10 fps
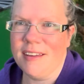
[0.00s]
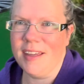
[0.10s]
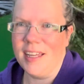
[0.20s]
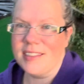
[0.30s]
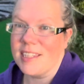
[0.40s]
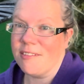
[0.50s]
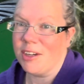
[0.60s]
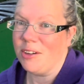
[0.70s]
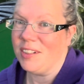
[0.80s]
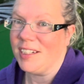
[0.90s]
It's even
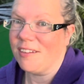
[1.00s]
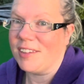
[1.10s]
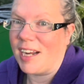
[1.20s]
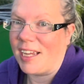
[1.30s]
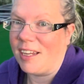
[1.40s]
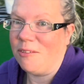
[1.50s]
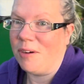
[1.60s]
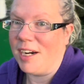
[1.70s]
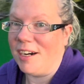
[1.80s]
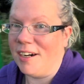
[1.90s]
cool enough that I can
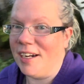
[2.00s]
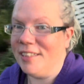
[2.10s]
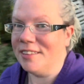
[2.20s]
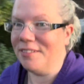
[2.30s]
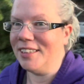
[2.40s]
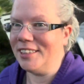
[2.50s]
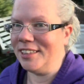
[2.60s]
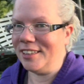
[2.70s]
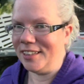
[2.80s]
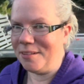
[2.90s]
wear a
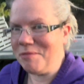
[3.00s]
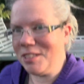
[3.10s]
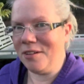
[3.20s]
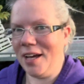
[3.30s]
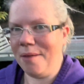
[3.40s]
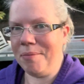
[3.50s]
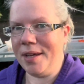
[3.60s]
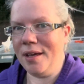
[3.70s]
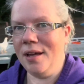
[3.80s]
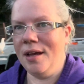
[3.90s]
sweatshirt. I'm so
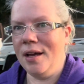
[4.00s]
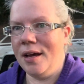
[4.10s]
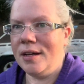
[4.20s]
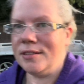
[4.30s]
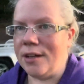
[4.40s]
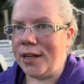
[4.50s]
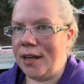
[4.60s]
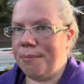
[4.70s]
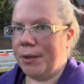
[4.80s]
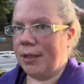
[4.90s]
happy. So I got
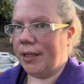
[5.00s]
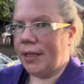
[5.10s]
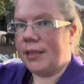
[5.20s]
up early